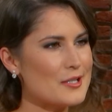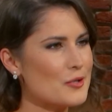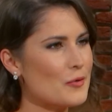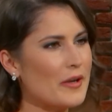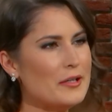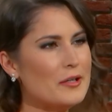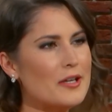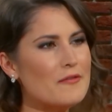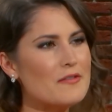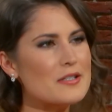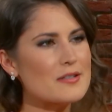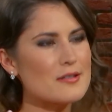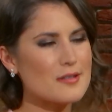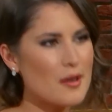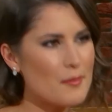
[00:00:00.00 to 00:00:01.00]
So can you give
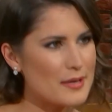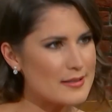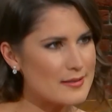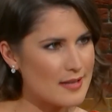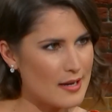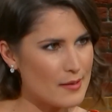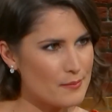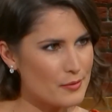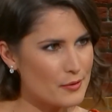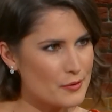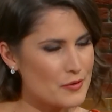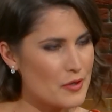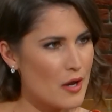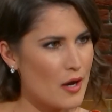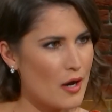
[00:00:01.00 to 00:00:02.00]
us some
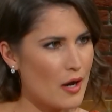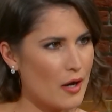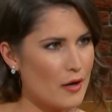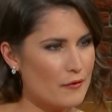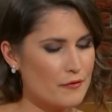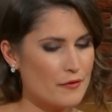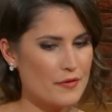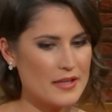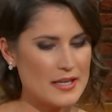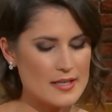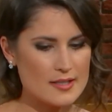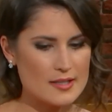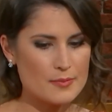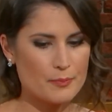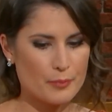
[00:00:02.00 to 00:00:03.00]
examples of
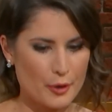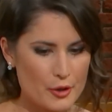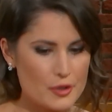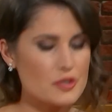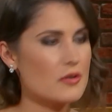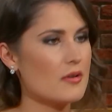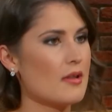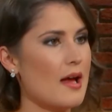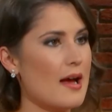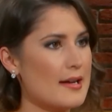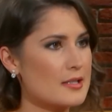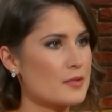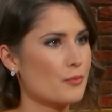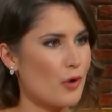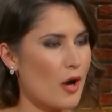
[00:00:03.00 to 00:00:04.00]
these
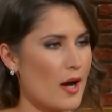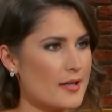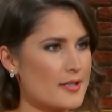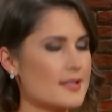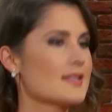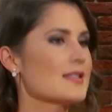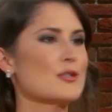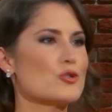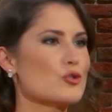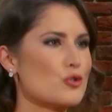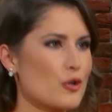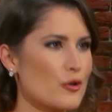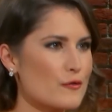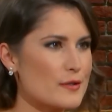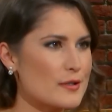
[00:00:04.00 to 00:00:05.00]
personalised products and
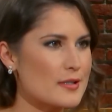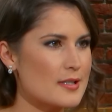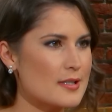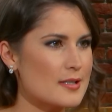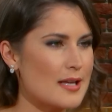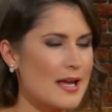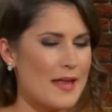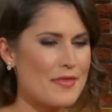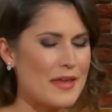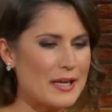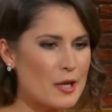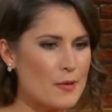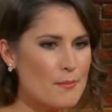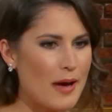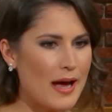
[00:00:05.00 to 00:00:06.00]
services that
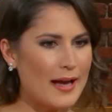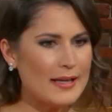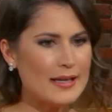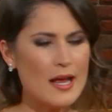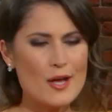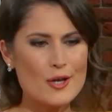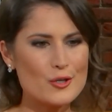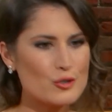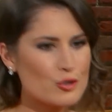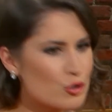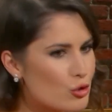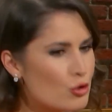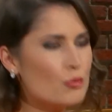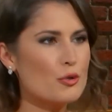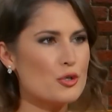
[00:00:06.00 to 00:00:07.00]
combine
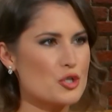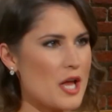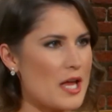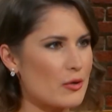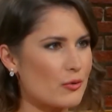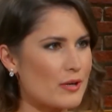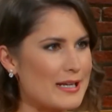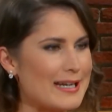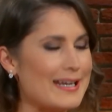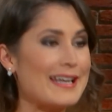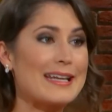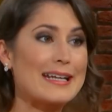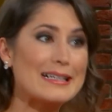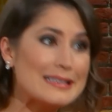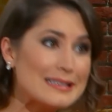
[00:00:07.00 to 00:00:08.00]
consumer-generated
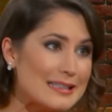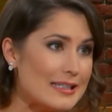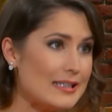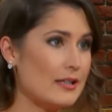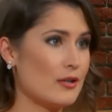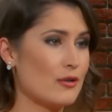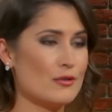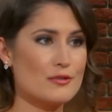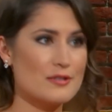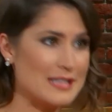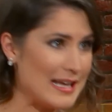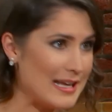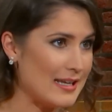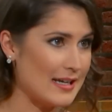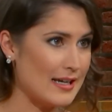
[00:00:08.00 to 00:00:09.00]
and clinical
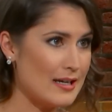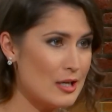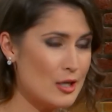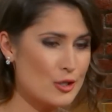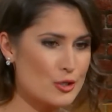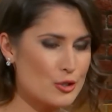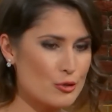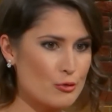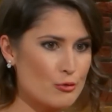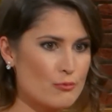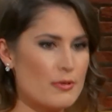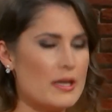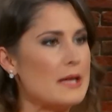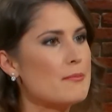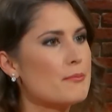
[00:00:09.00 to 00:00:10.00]
data to
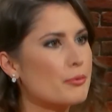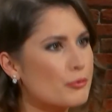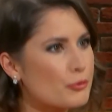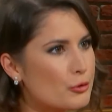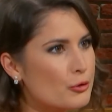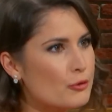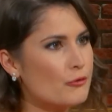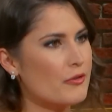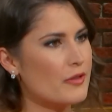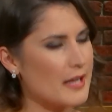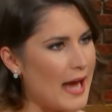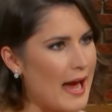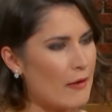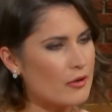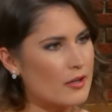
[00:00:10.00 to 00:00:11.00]
improve the
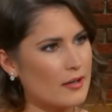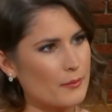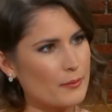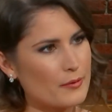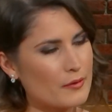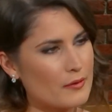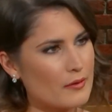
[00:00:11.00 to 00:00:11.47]
outcomes?